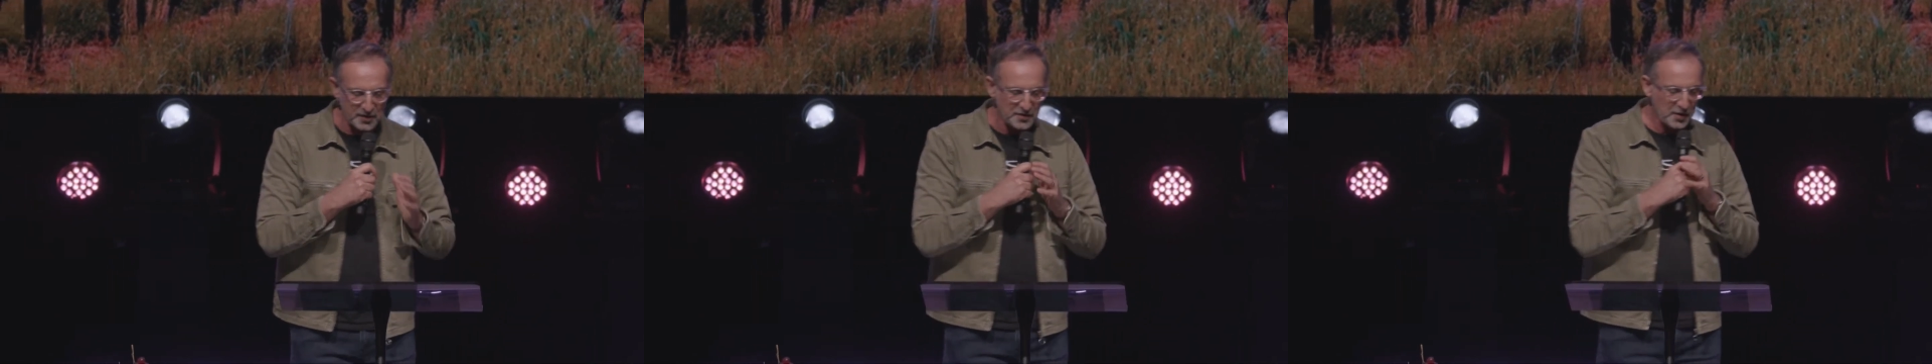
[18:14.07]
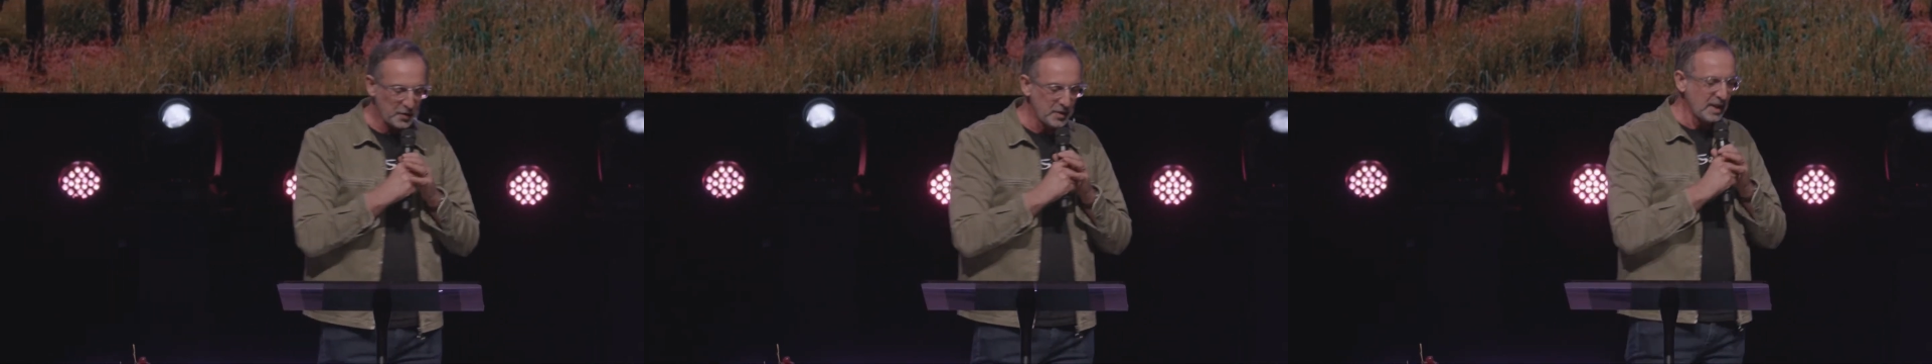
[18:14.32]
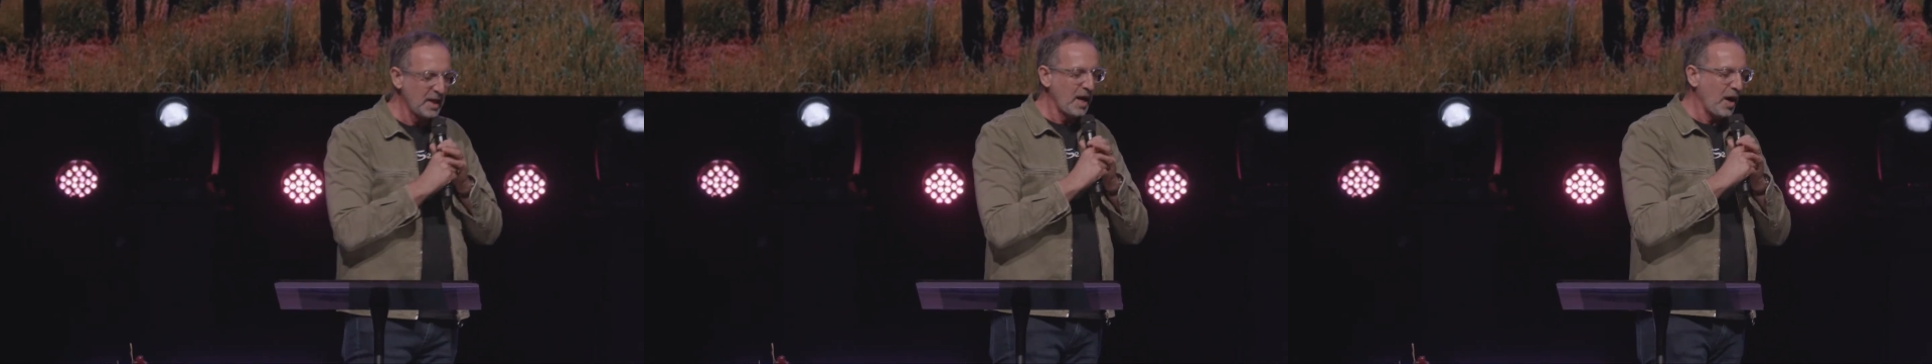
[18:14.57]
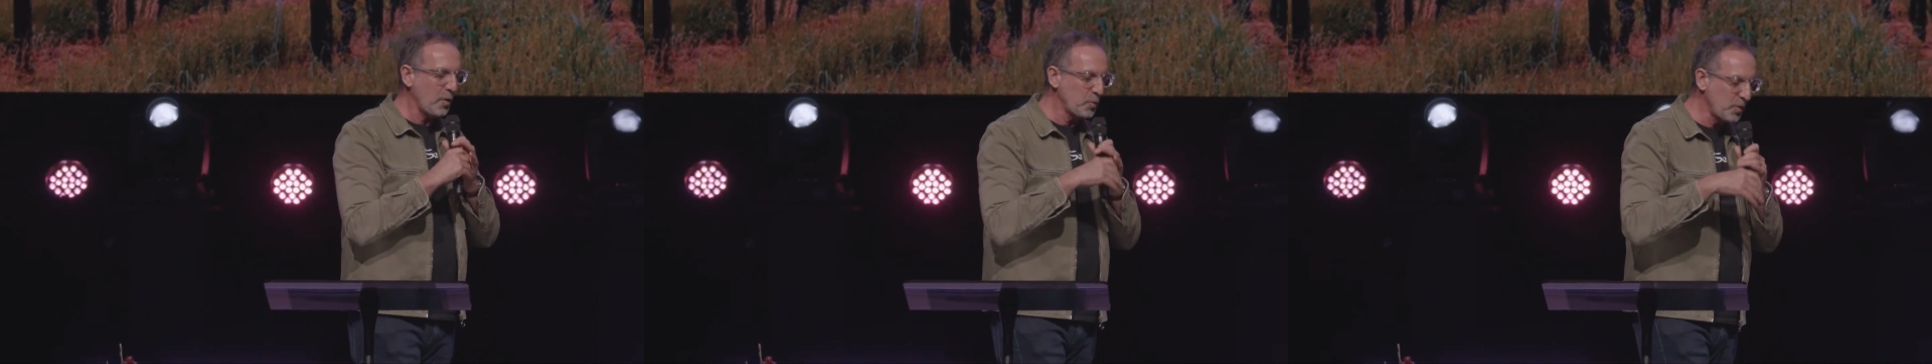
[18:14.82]
So
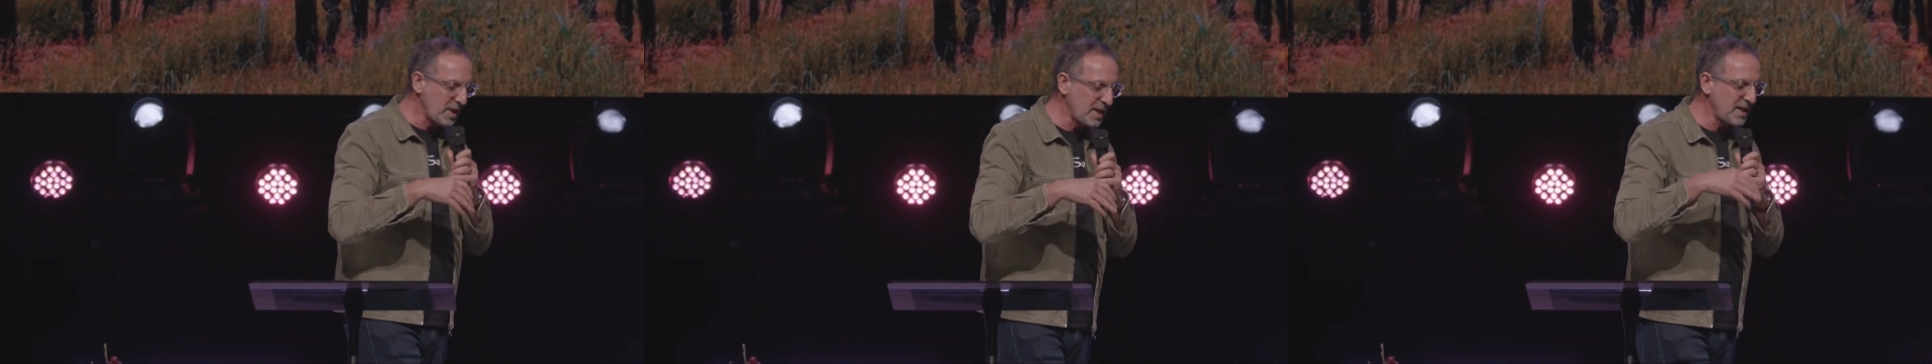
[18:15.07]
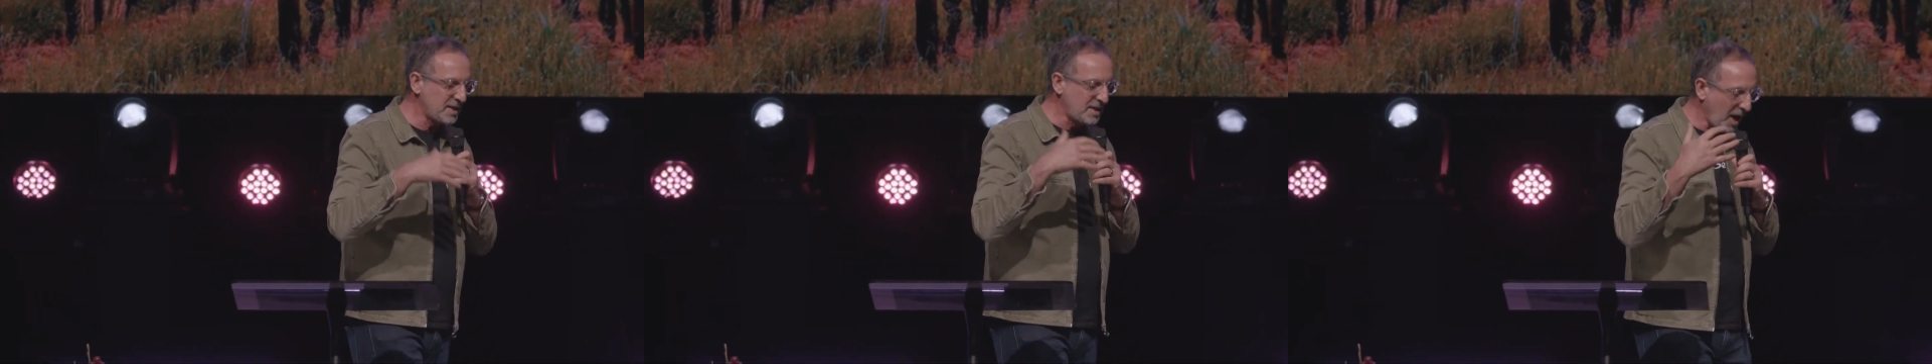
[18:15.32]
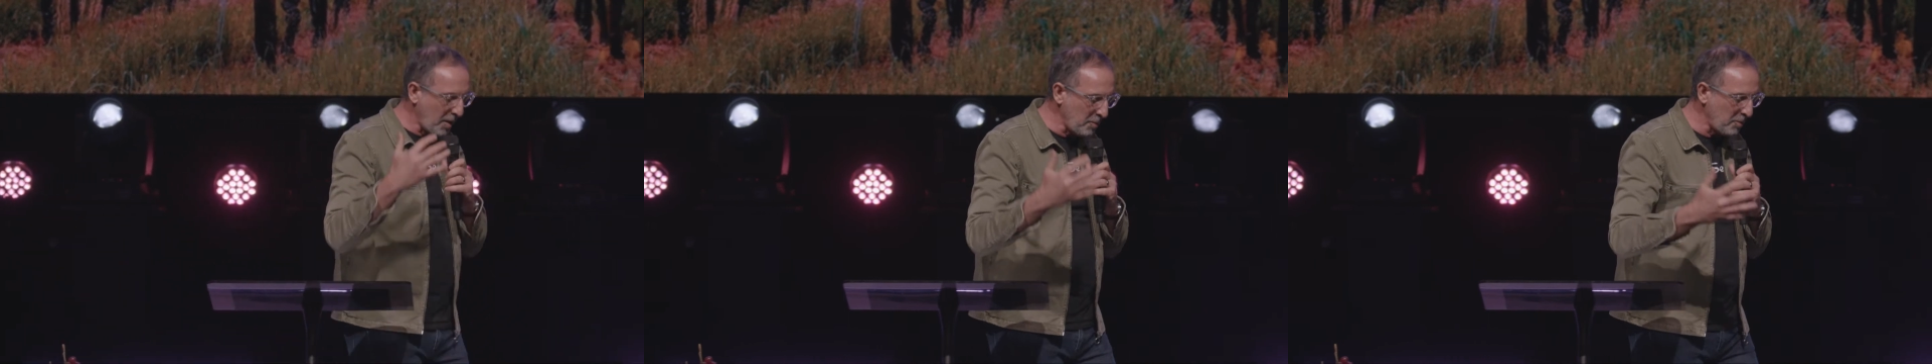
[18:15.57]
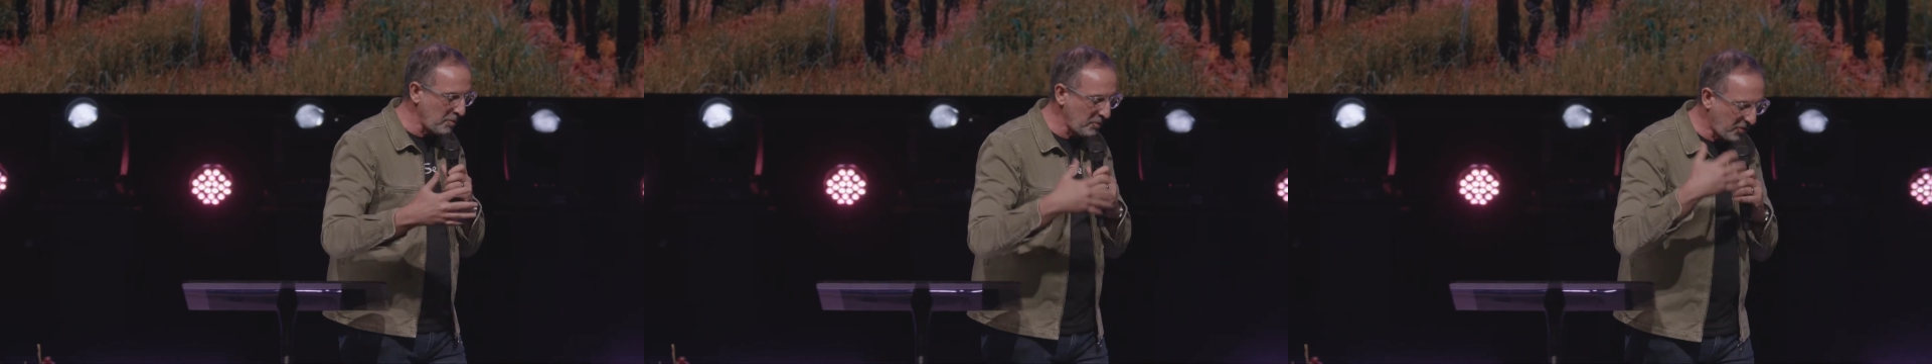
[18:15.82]
a really
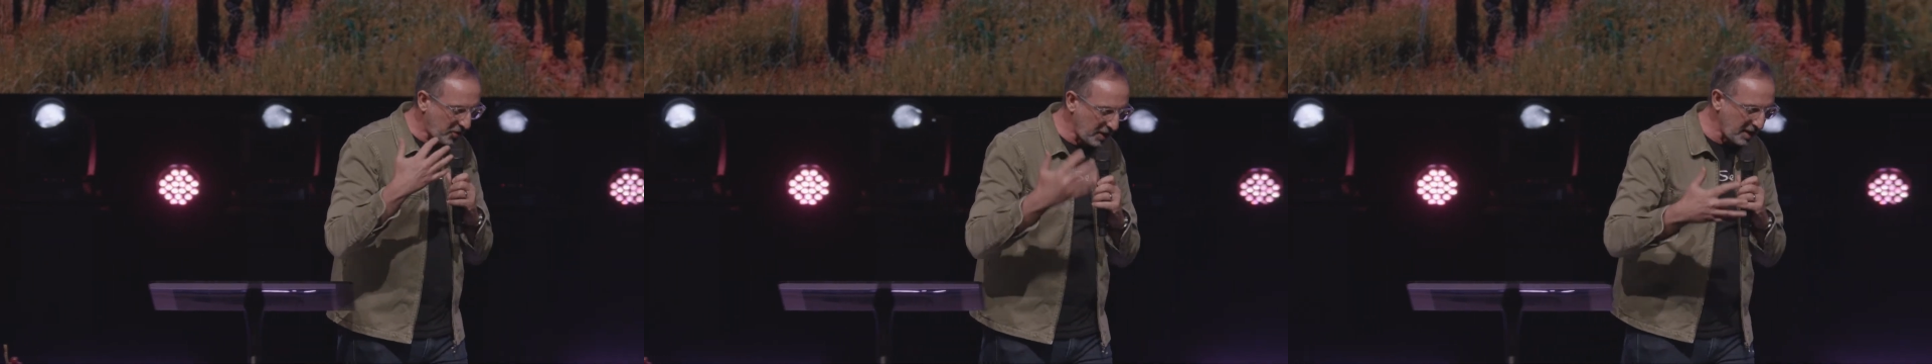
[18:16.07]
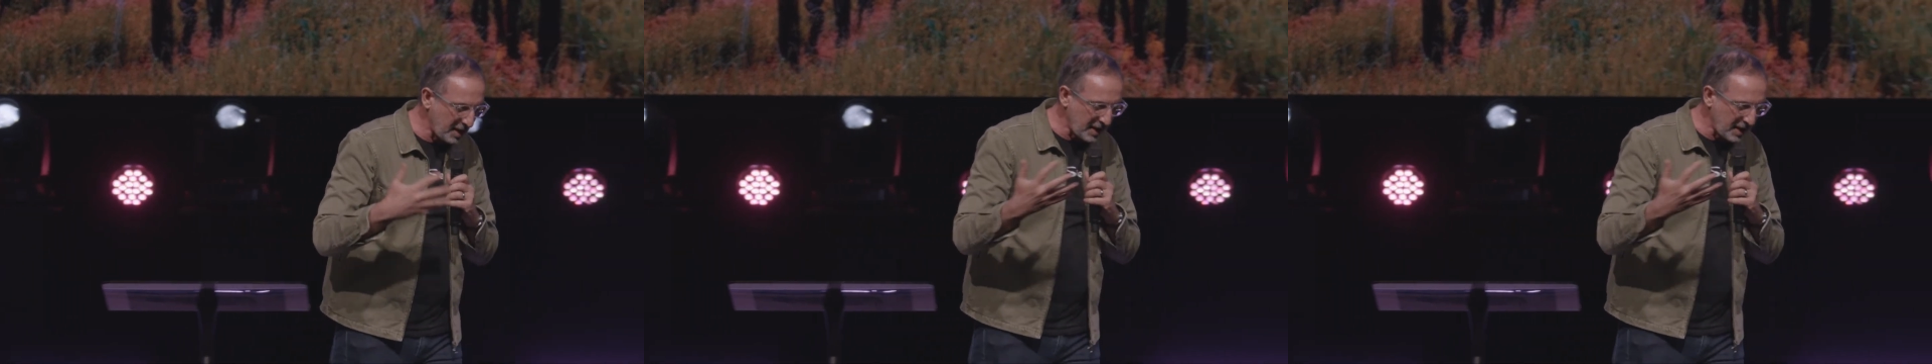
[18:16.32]
dumb thing